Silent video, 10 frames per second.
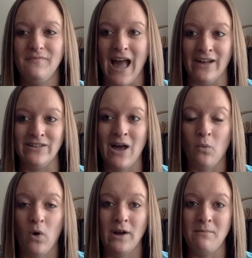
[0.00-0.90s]
having that
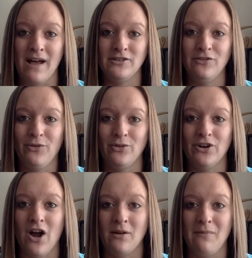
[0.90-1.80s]
one master
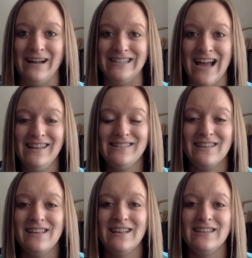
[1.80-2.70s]
folder on my desk
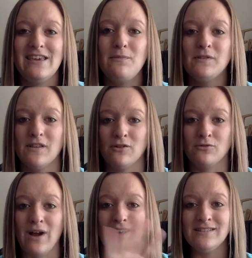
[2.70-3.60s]
keeps the
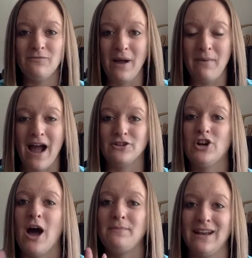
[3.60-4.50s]
rest of my
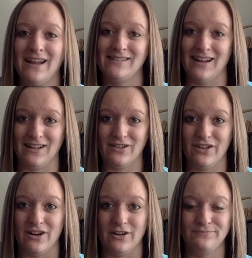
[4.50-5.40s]
backdrop nice and
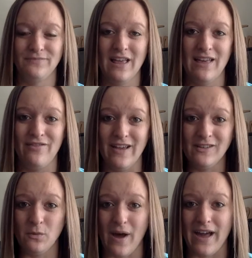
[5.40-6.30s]
clear.
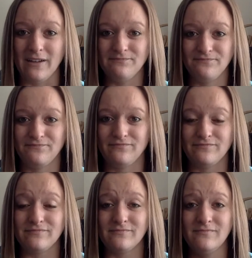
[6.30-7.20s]
This way,
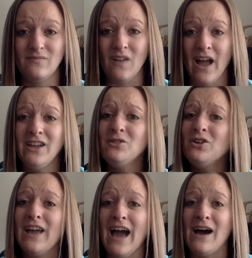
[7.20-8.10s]
I can
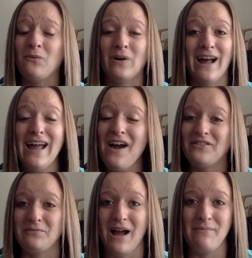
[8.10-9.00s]
look at what I have
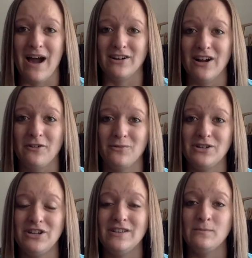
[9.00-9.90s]
on my background,
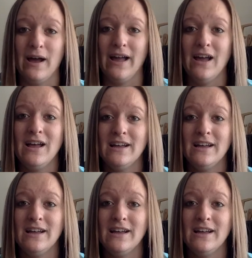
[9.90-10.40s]
which is my